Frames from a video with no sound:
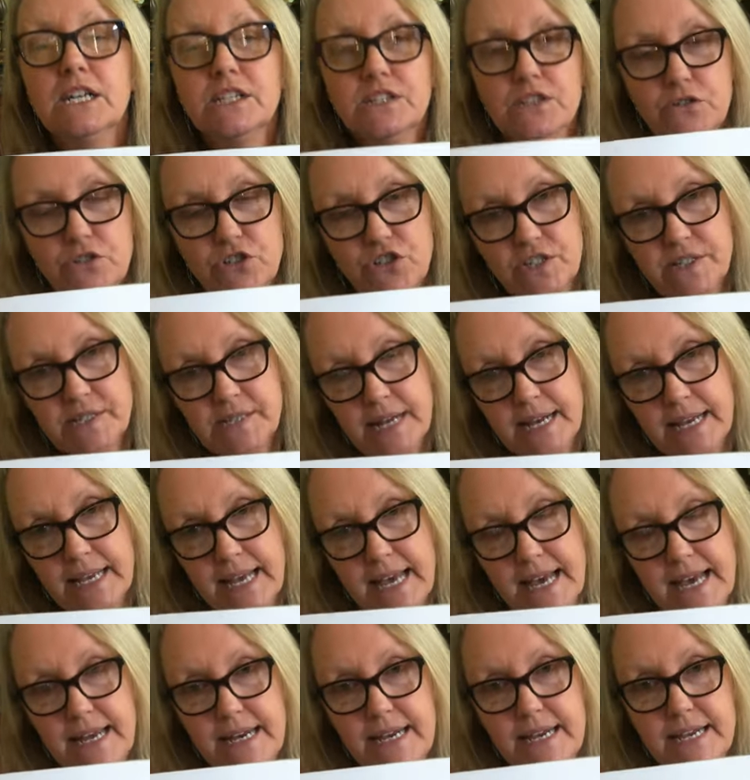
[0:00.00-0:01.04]
So just like
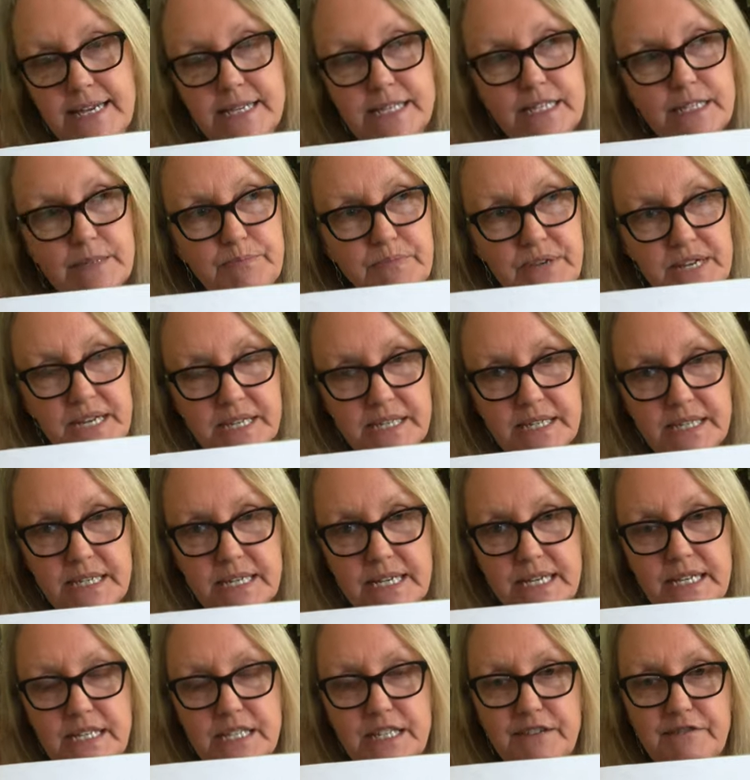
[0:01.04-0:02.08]
any
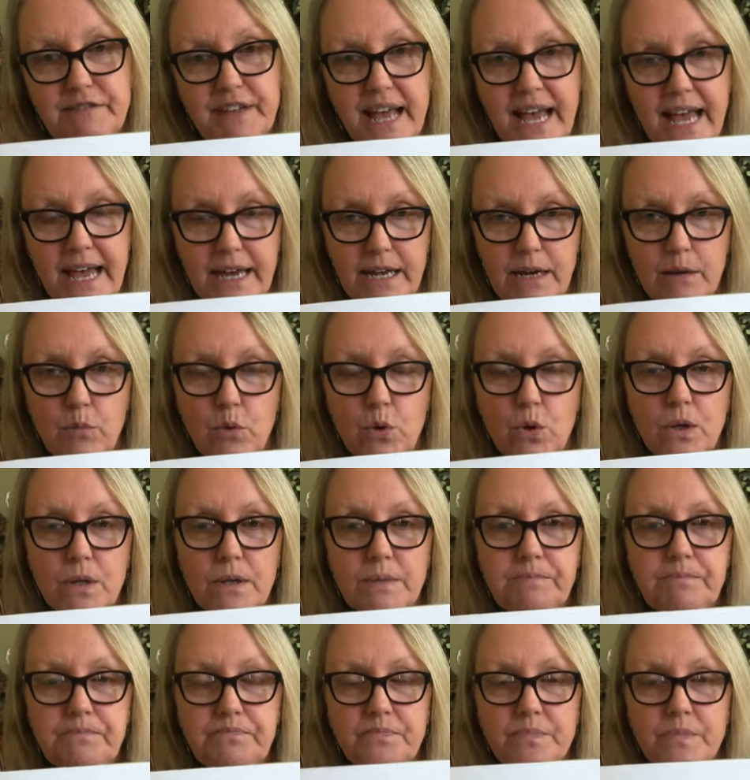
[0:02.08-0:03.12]
species of
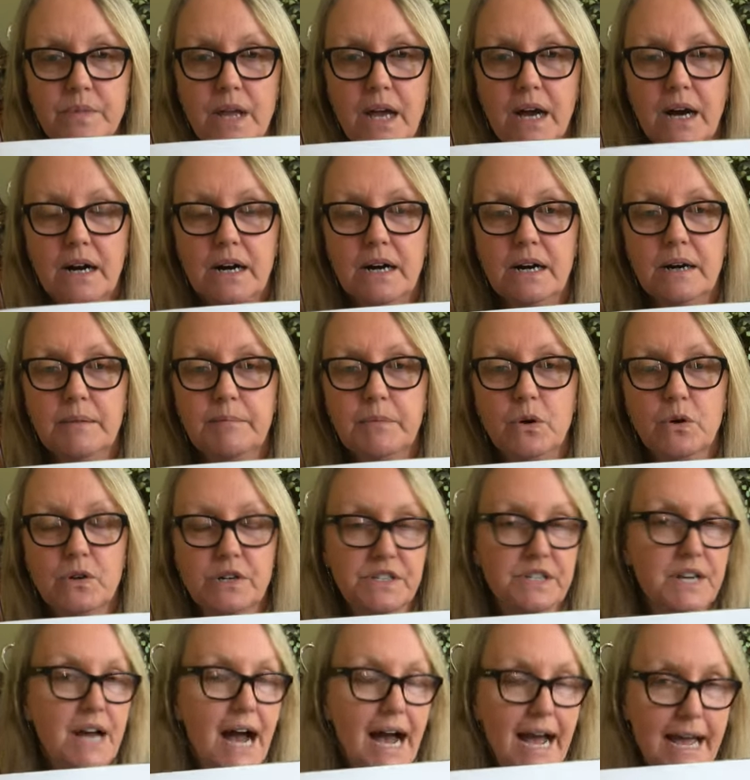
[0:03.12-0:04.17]
animal um,
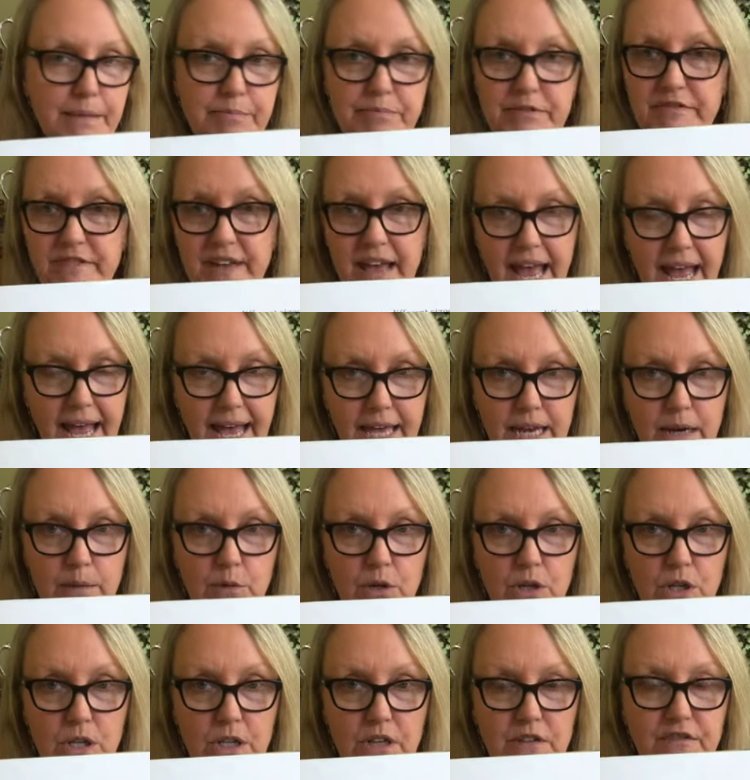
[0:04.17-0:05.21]
or type of
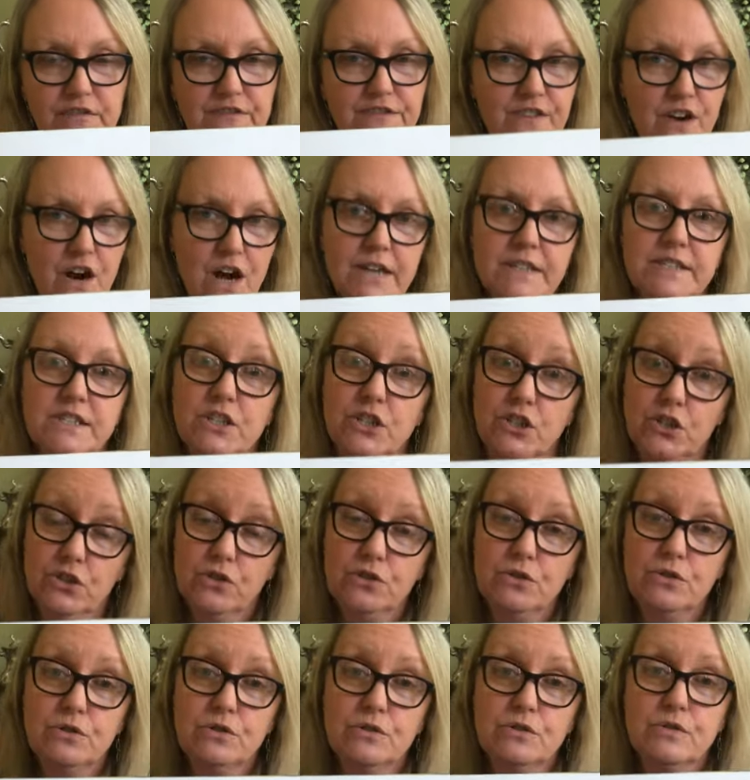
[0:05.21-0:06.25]
animal, frogs and
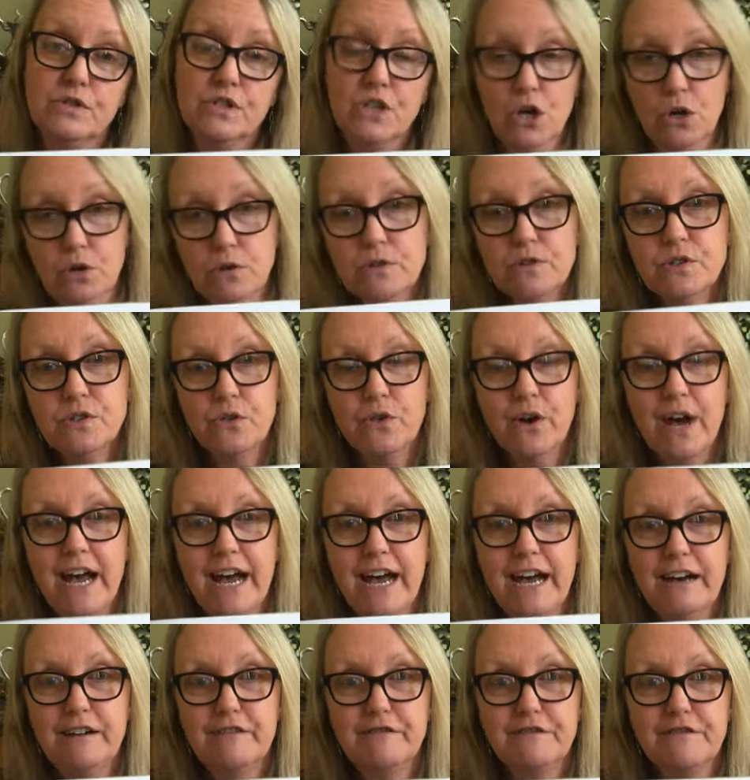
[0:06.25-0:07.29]
toads also
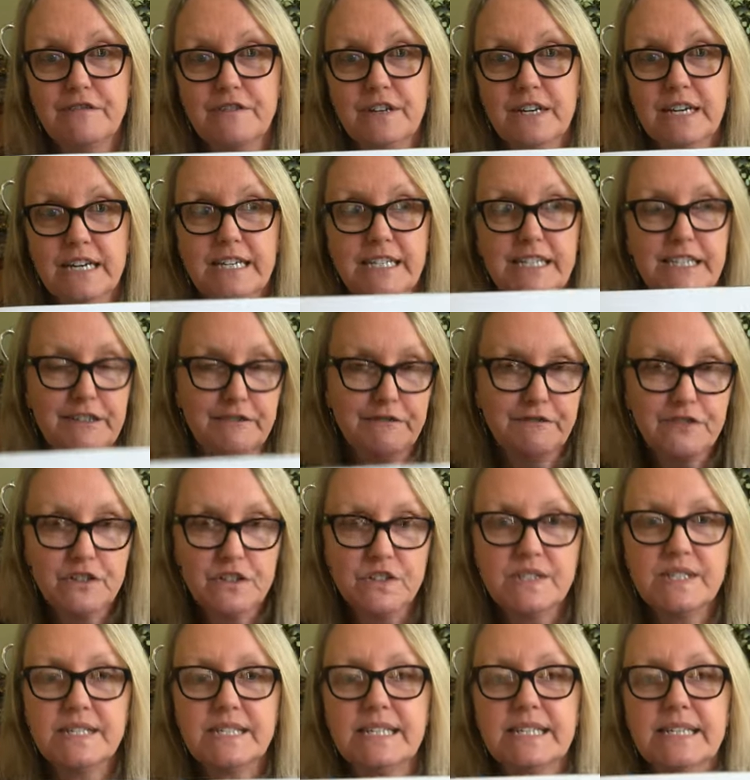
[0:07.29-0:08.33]
have
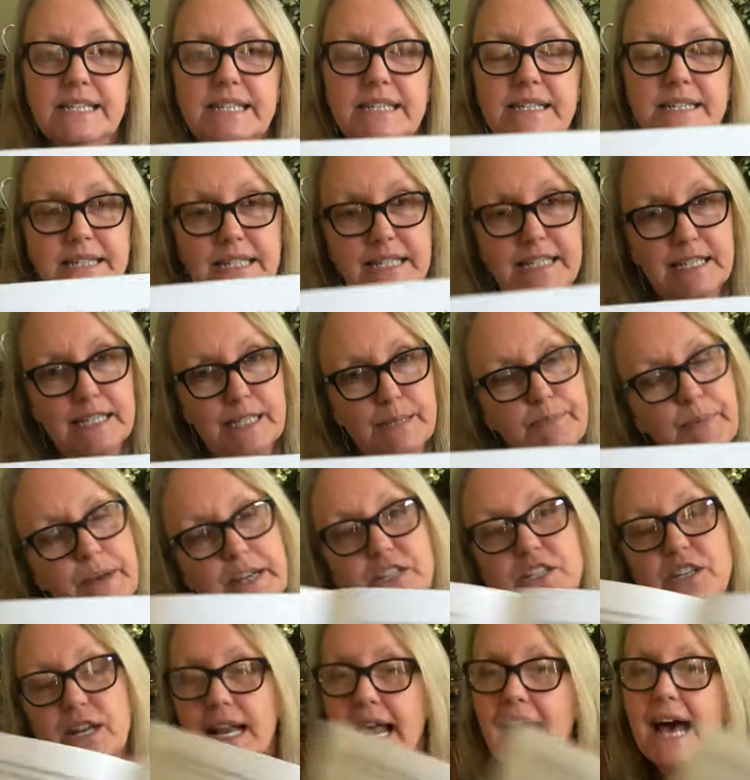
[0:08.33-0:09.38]
differences and
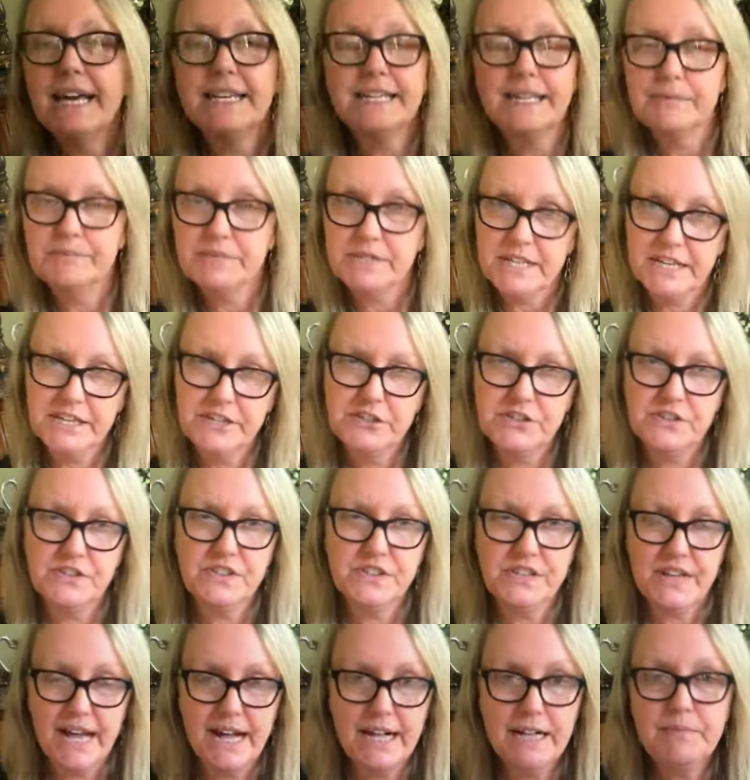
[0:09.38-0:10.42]
special
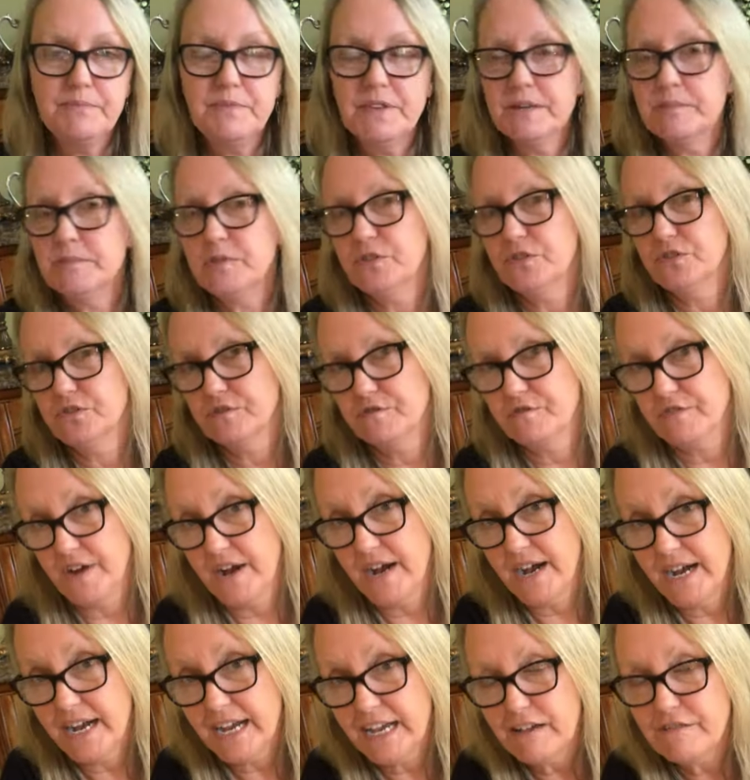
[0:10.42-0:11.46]
adaptations to help them
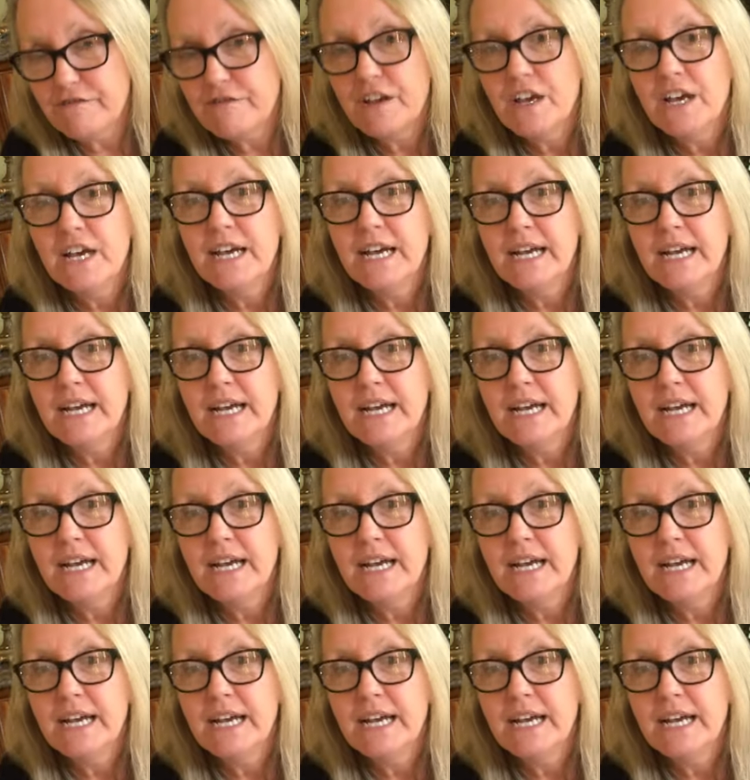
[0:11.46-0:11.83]
survive